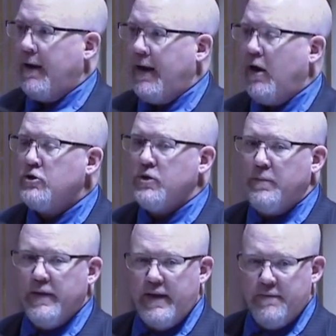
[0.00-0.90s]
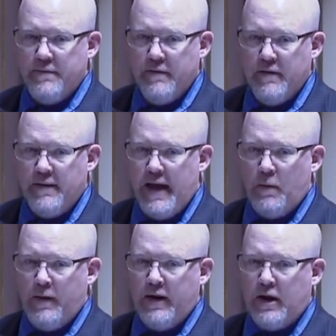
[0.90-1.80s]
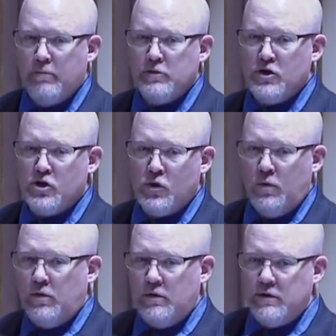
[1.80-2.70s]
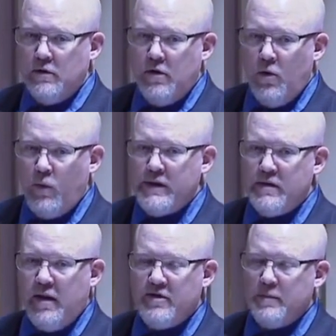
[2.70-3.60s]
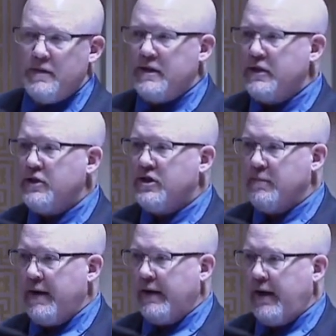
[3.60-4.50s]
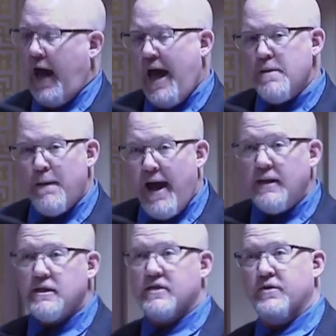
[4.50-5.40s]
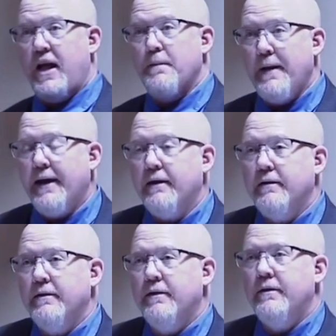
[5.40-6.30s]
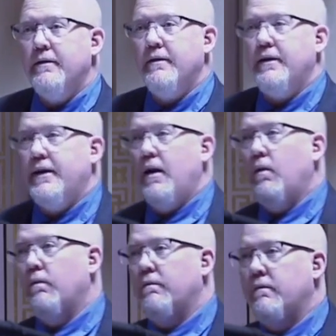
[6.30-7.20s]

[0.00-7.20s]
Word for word: I also believe that when it comes to schools, we still have some decisions to make, and masks for that matter. You know,